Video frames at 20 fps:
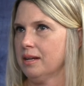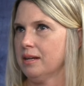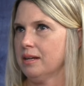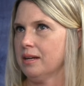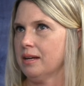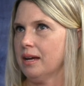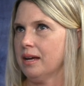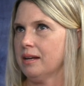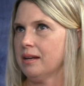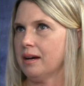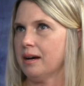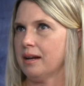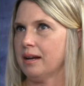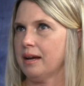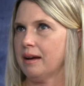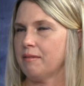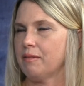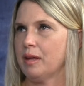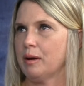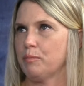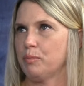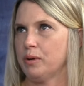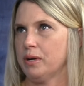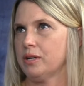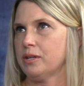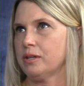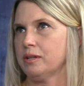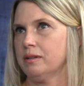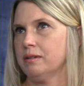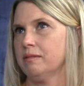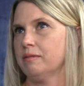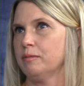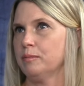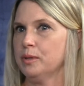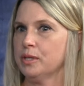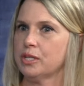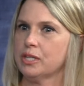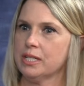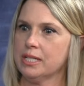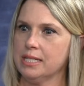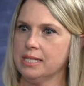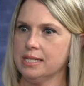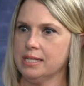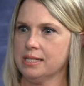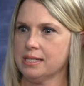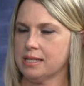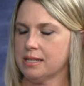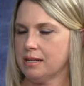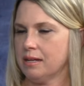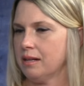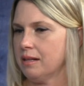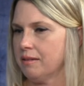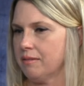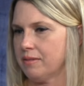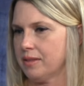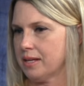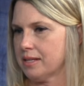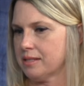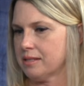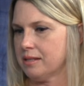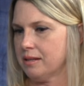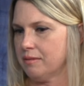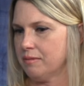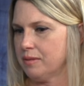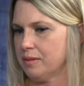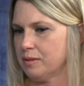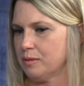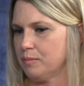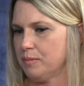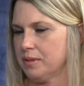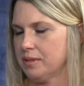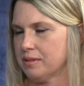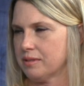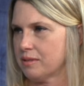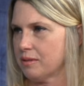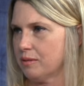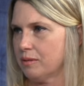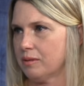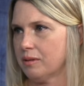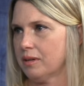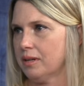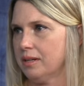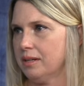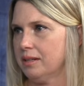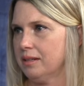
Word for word: and not have that pressure of missions and all of that stuff. It's been so great. It's